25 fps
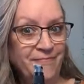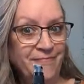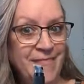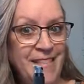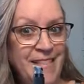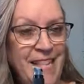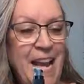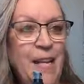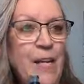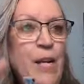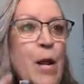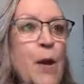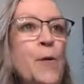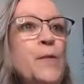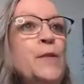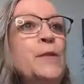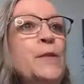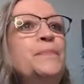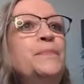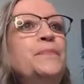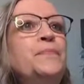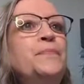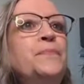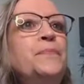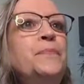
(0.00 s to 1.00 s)
take note.
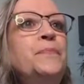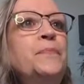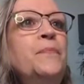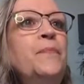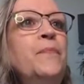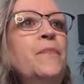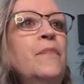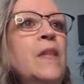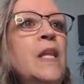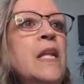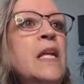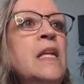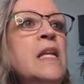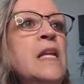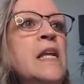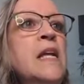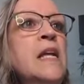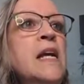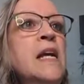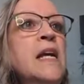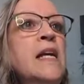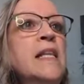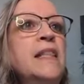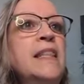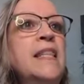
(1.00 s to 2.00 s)

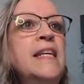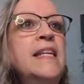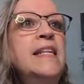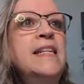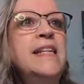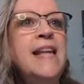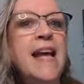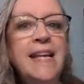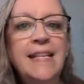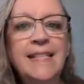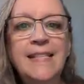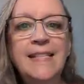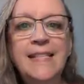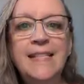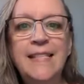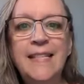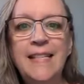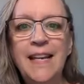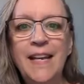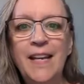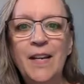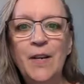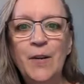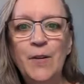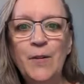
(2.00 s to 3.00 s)
The next
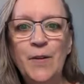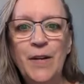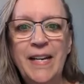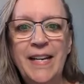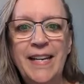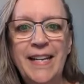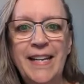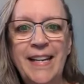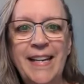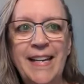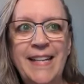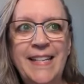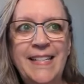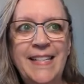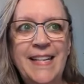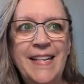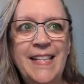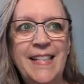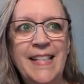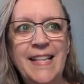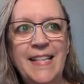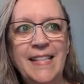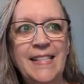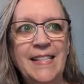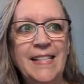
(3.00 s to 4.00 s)
ingredient
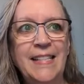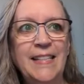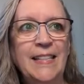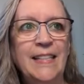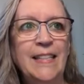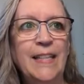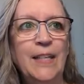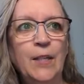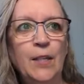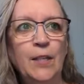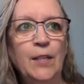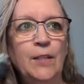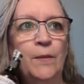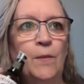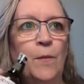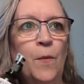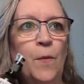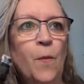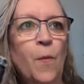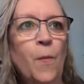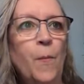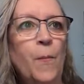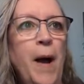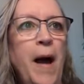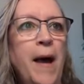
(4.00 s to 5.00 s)
in this little
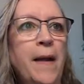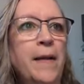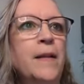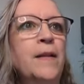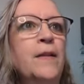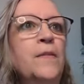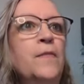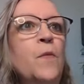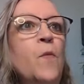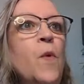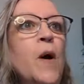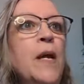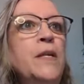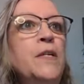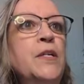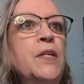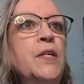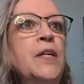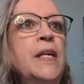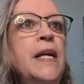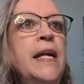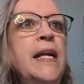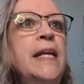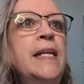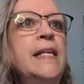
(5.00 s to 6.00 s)
bottle of
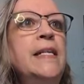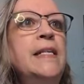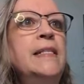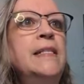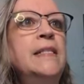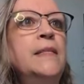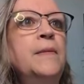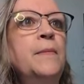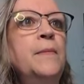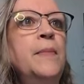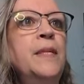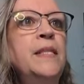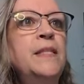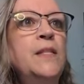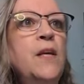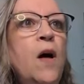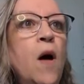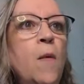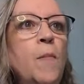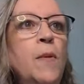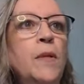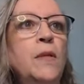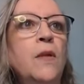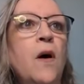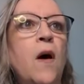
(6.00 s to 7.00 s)
wonder is
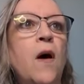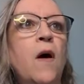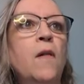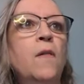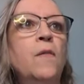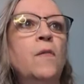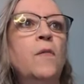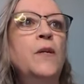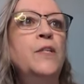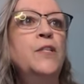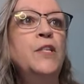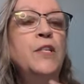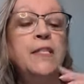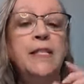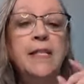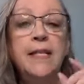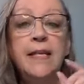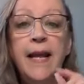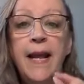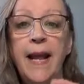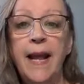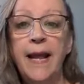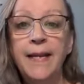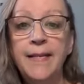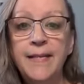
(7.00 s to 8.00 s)
bisabolol, which is
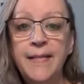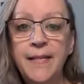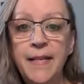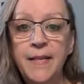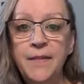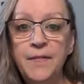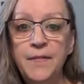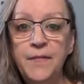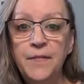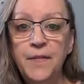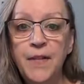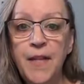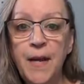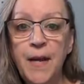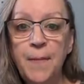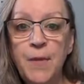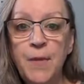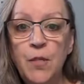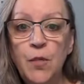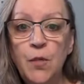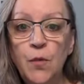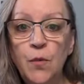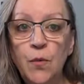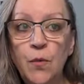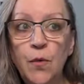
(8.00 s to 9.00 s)
an
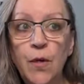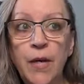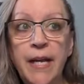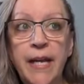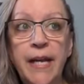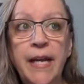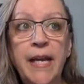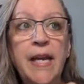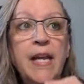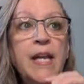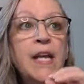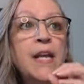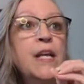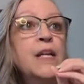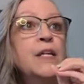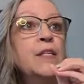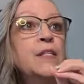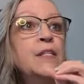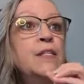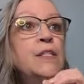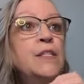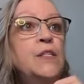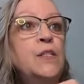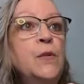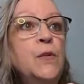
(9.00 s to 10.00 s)
anti-inflammatory,
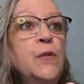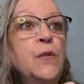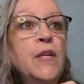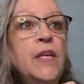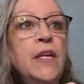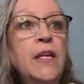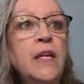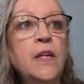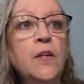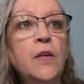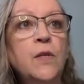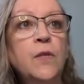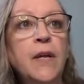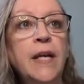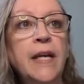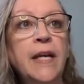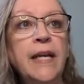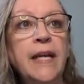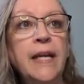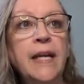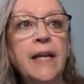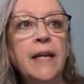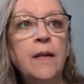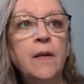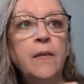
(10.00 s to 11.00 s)
soothing
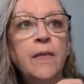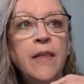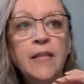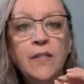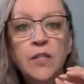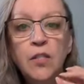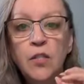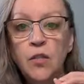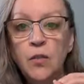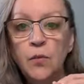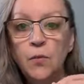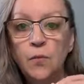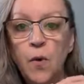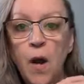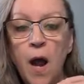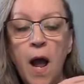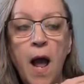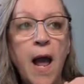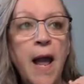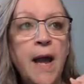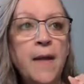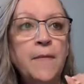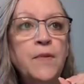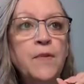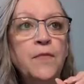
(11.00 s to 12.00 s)
ingredient that's
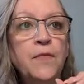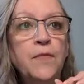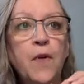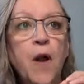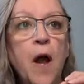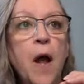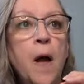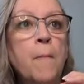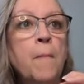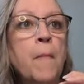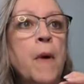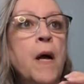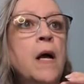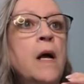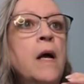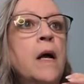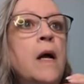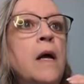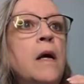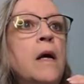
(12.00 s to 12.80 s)
derived from,